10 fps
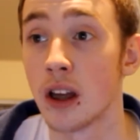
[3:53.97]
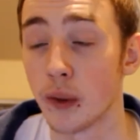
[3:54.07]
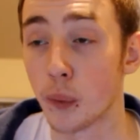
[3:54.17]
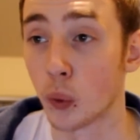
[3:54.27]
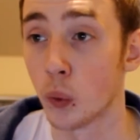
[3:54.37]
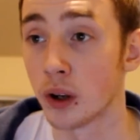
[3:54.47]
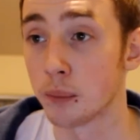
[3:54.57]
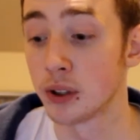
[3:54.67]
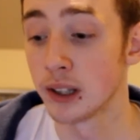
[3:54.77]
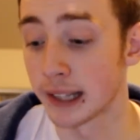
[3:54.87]
They were going
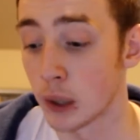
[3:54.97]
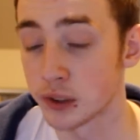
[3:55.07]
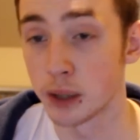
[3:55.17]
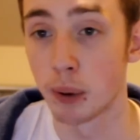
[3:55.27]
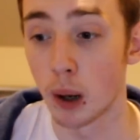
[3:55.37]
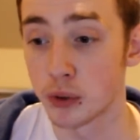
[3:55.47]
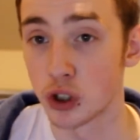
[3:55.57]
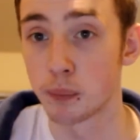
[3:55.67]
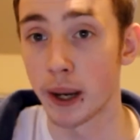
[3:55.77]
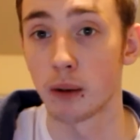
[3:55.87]
up to like outside pubs,
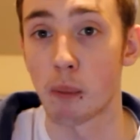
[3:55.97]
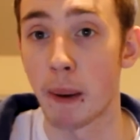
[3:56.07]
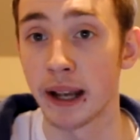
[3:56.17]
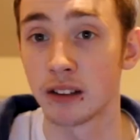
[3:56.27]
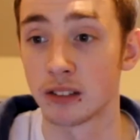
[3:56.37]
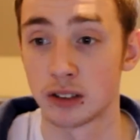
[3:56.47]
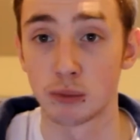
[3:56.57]
just picking up a pint,